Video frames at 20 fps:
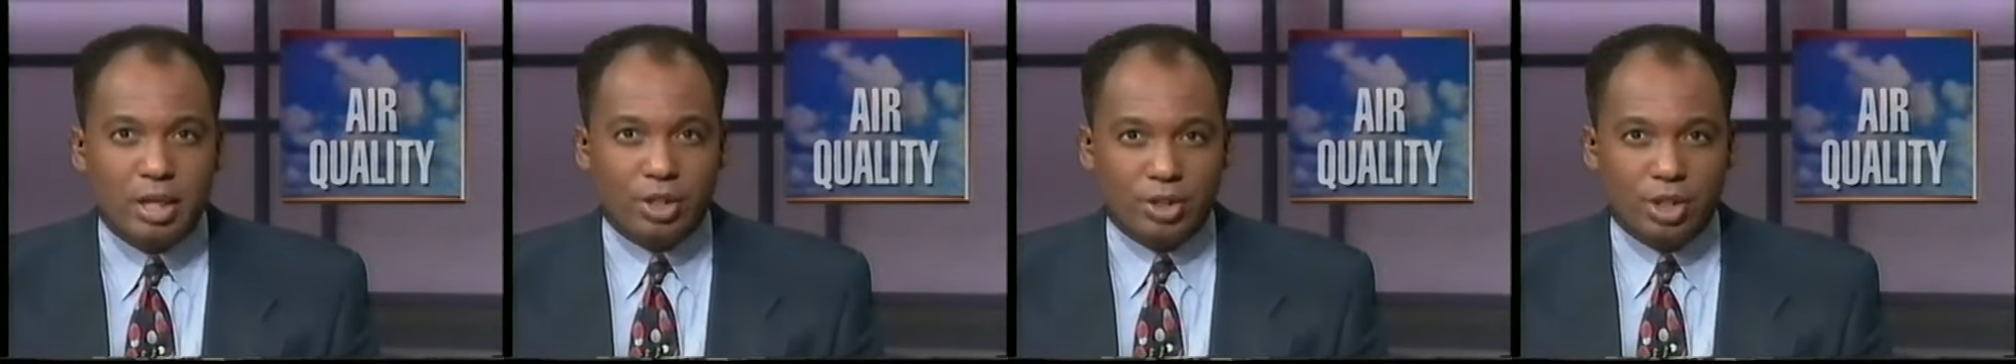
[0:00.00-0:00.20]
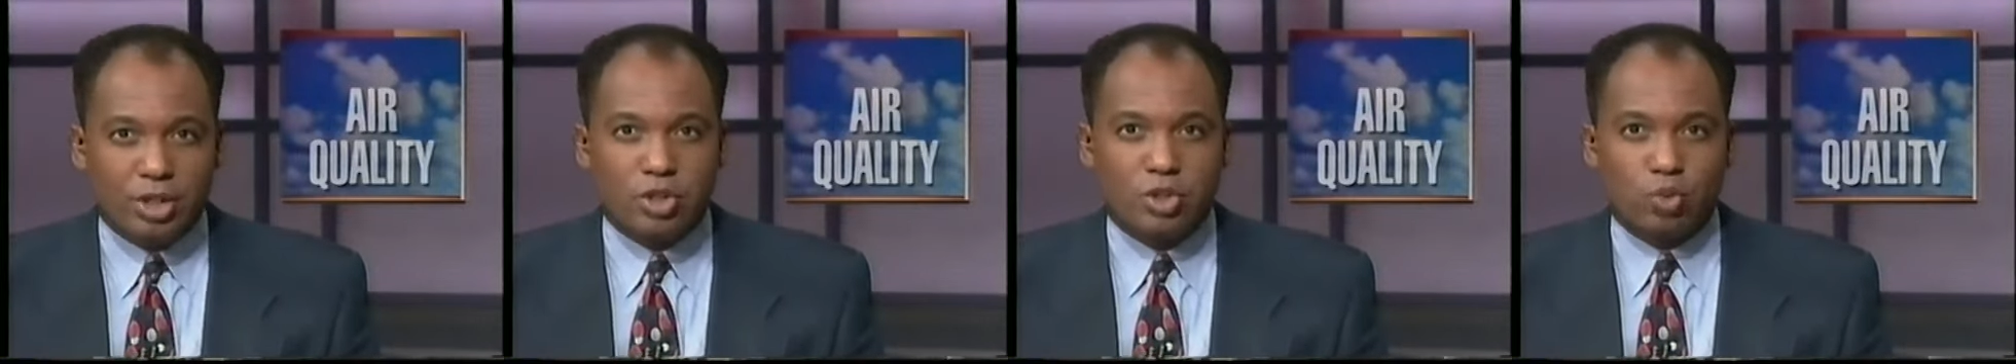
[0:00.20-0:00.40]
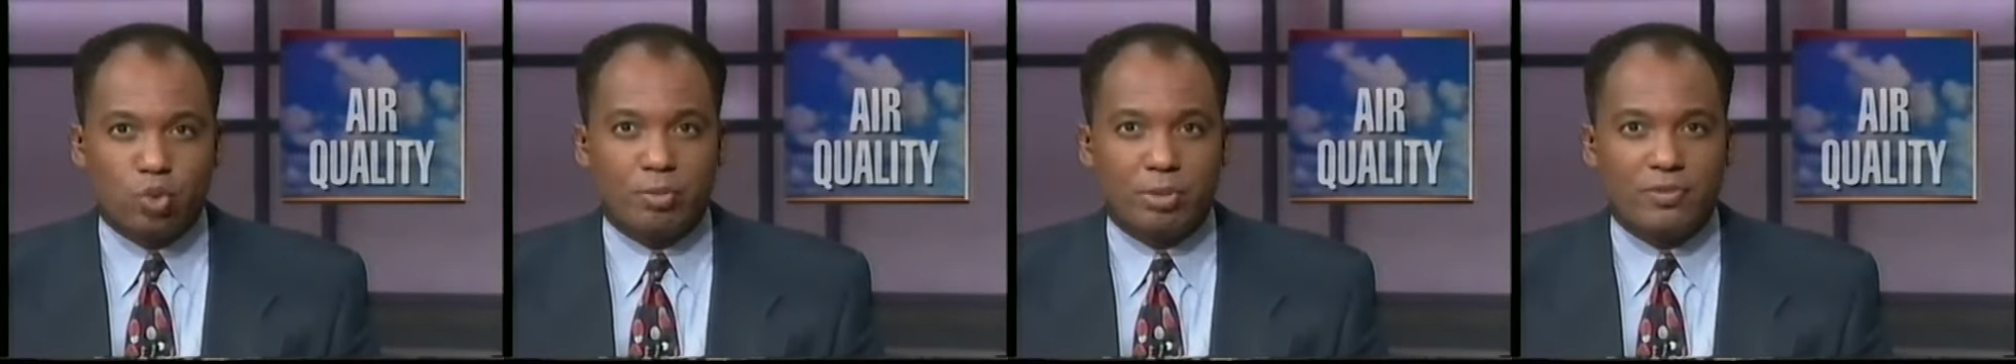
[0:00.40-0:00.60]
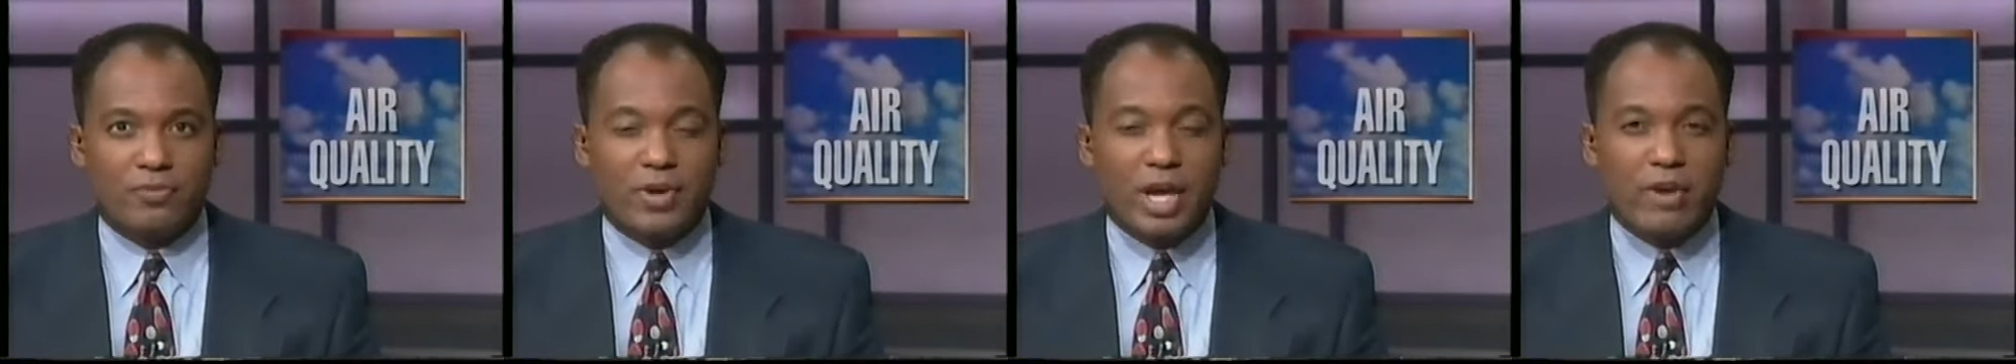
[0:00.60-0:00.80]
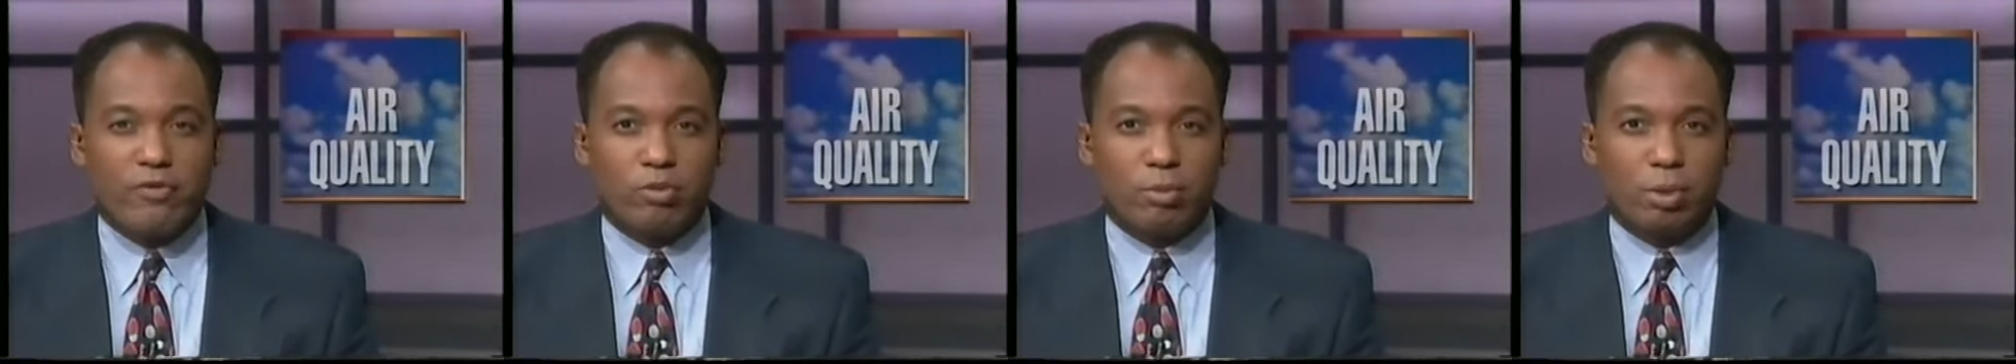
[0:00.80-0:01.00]
Conditions would be
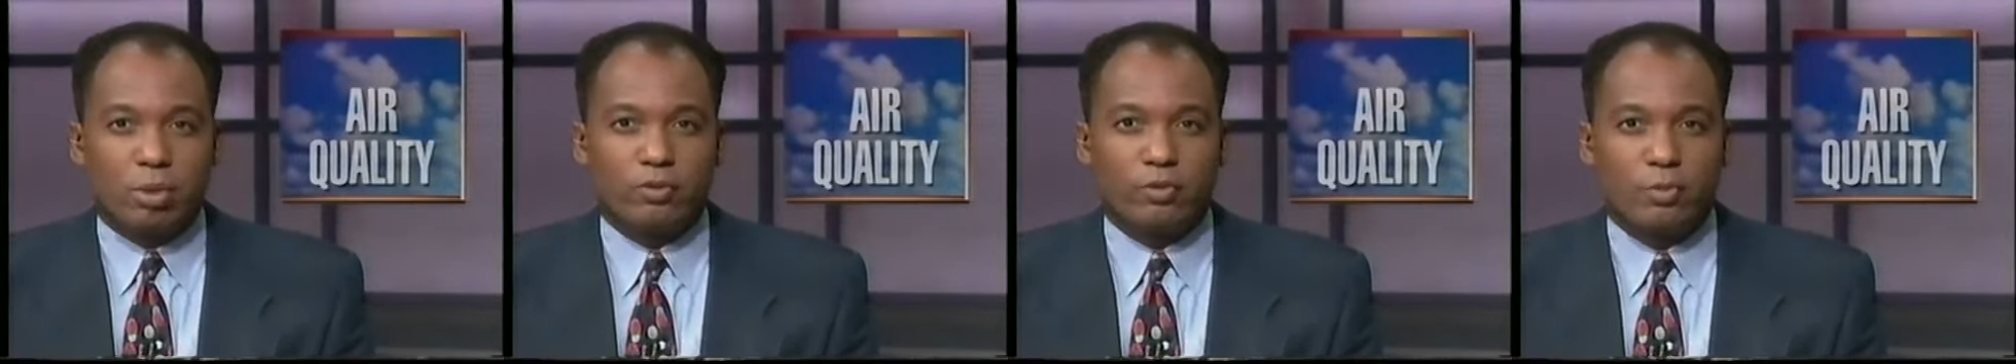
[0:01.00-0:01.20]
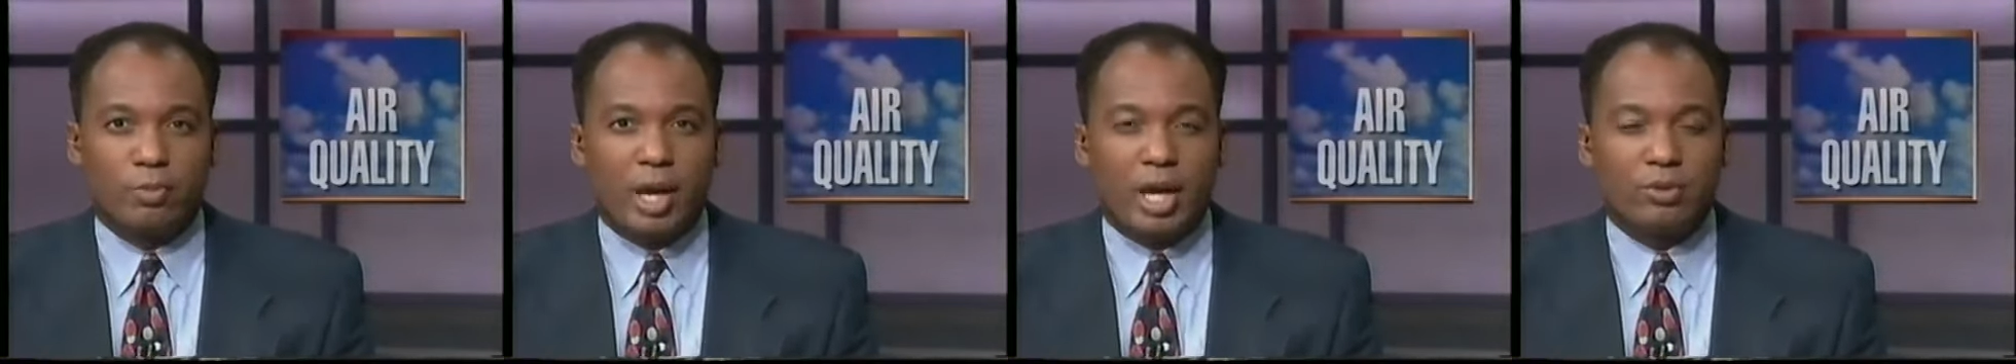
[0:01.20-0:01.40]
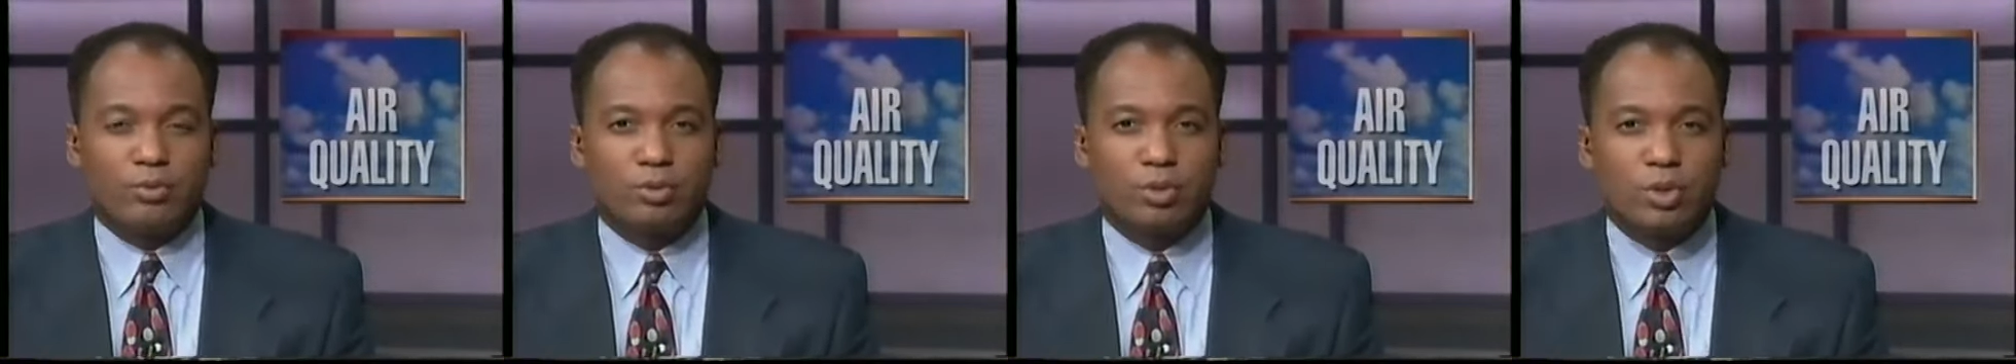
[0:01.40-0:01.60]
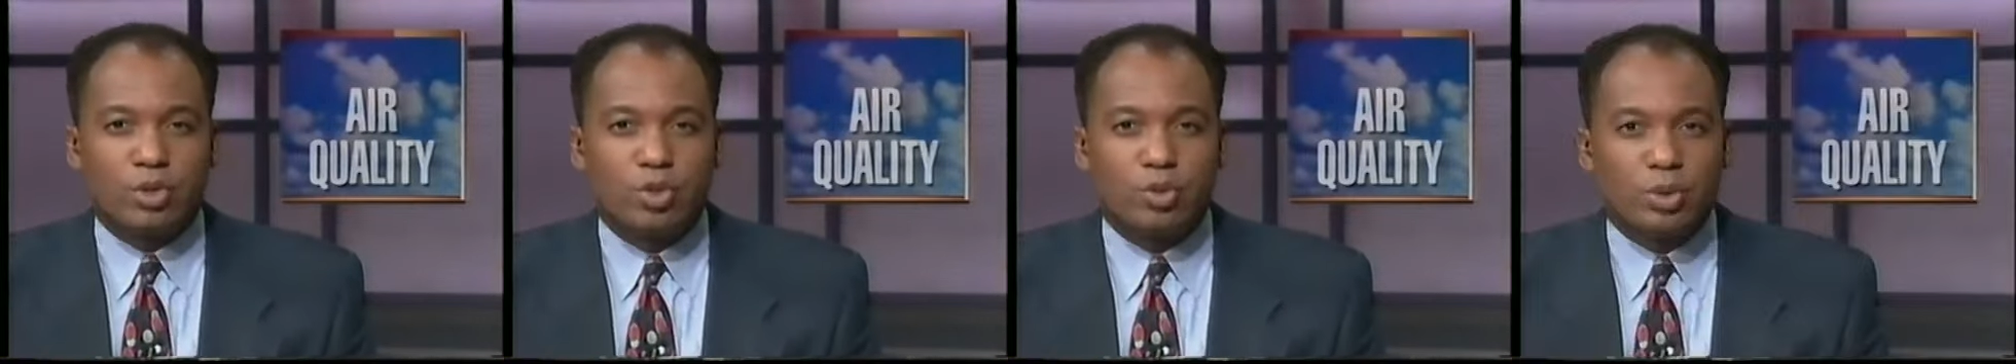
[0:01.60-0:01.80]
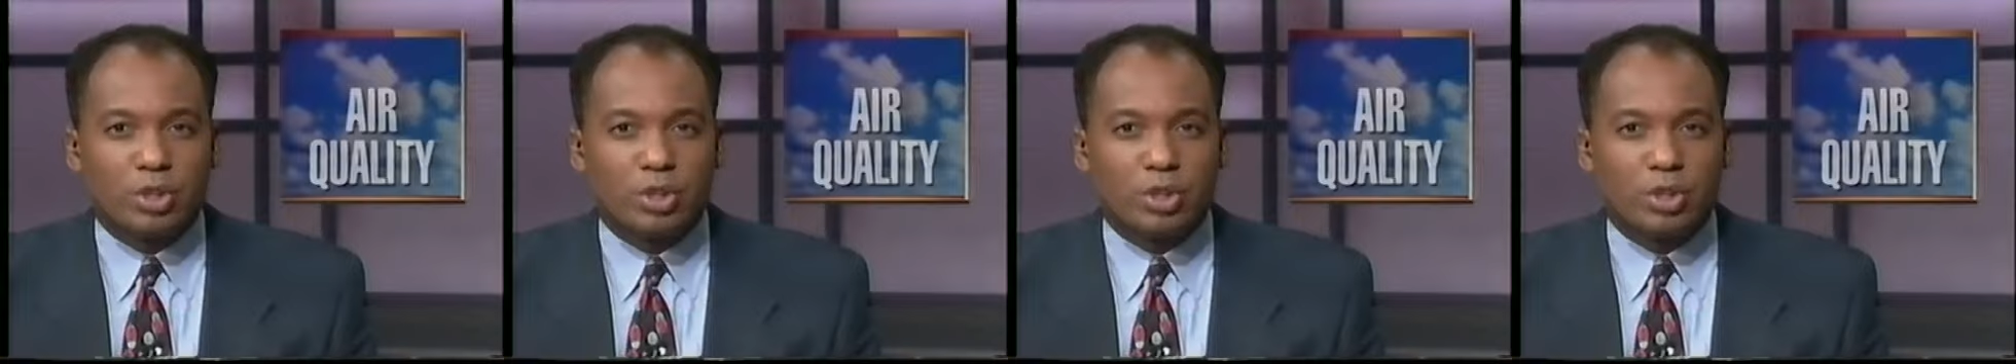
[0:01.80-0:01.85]
favorable for Baton Rouge